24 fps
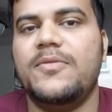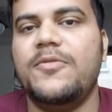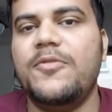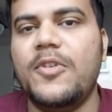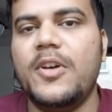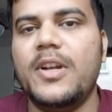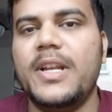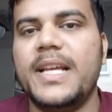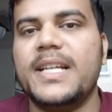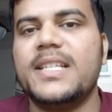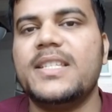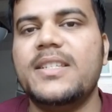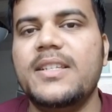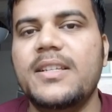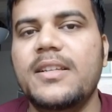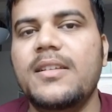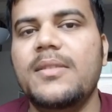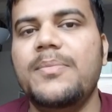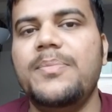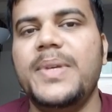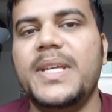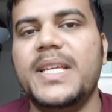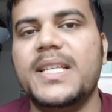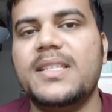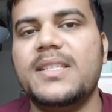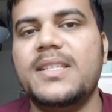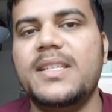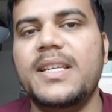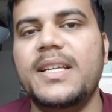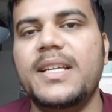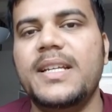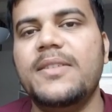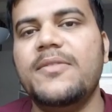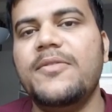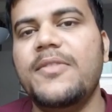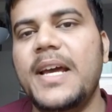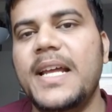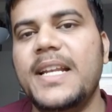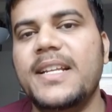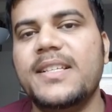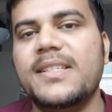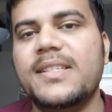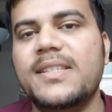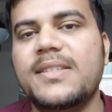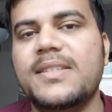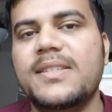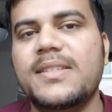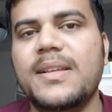for external PhD it
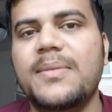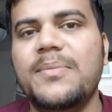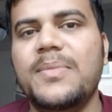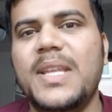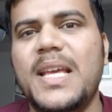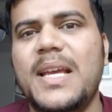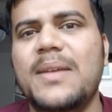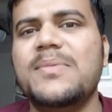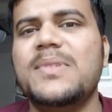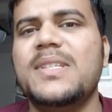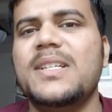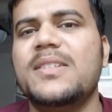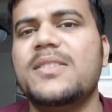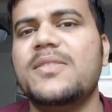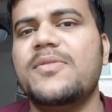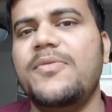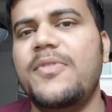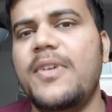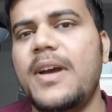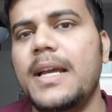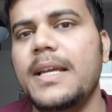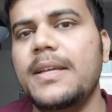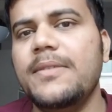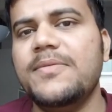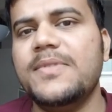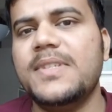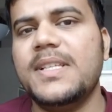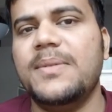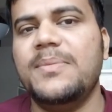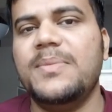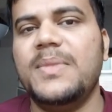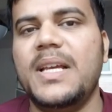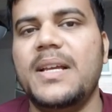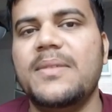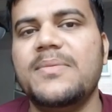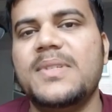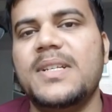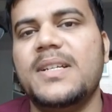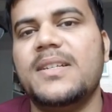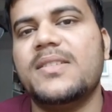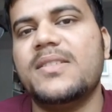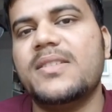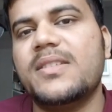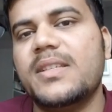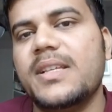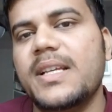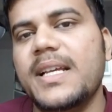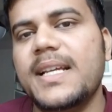varies. Sometimes it's 5, sometimes
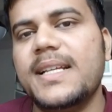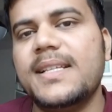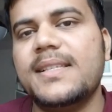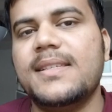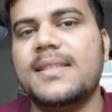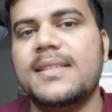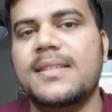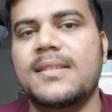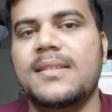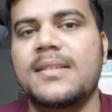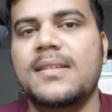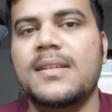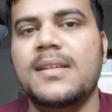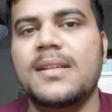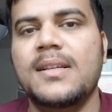it's 6.